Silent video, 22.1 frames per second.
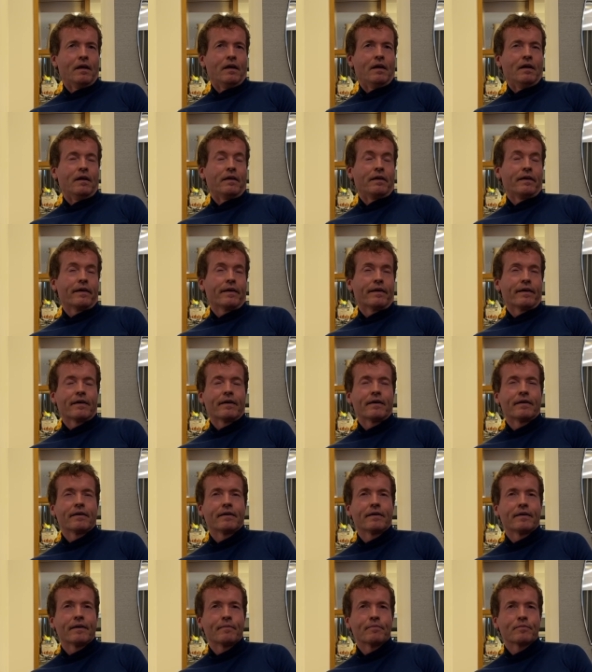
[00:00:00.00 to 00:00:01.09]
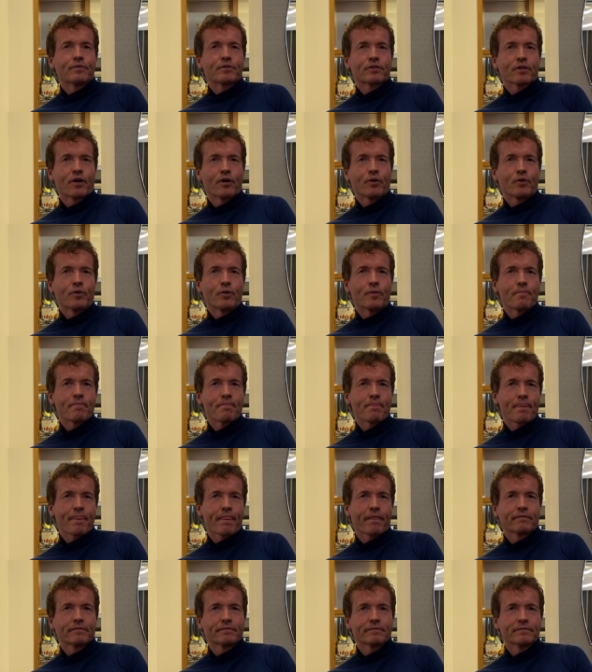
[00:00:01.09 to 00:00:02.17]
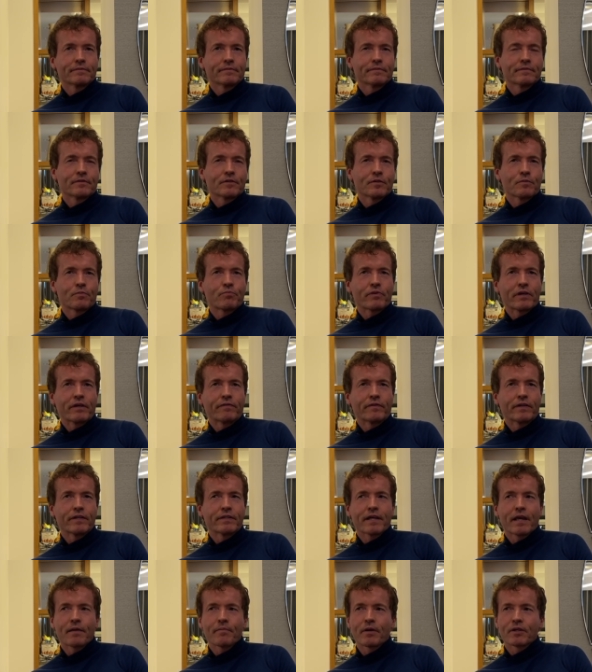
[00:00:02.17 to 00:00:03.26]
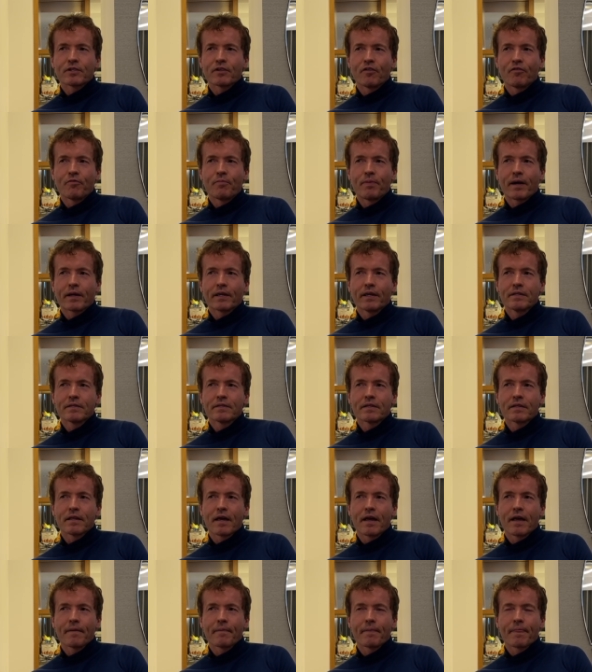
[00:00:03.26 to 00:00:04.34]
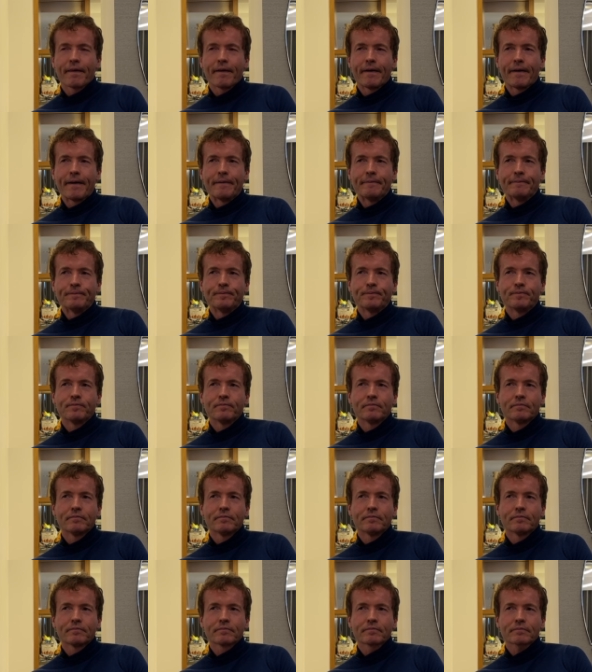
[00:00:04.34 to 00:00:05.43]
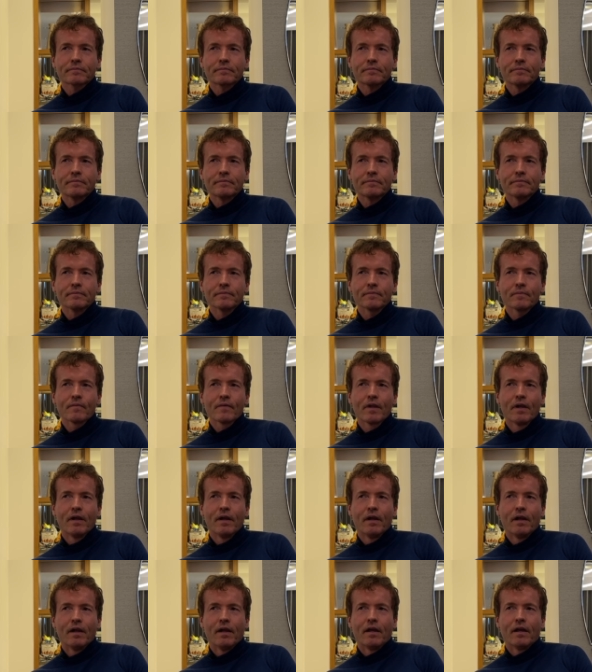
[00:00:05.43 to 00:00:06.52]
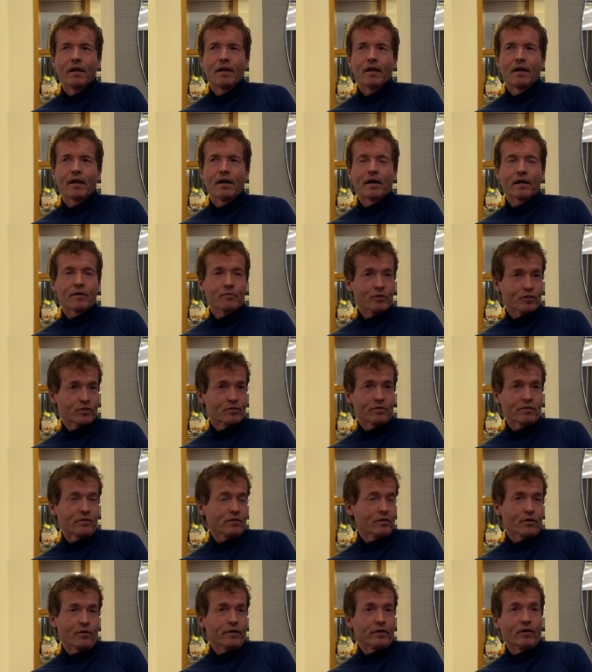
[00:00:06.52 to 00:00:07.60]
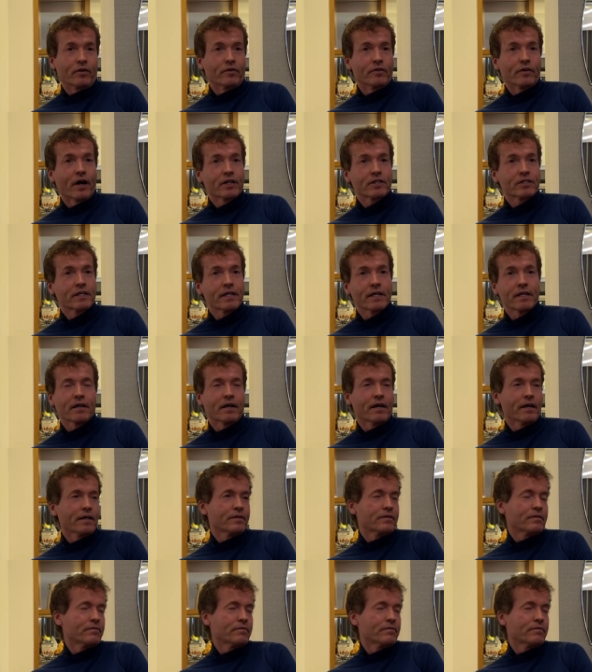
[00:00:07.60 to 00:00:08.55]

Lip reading: Yeah. So to briefly take myself back into that, I was going along nicely. I'd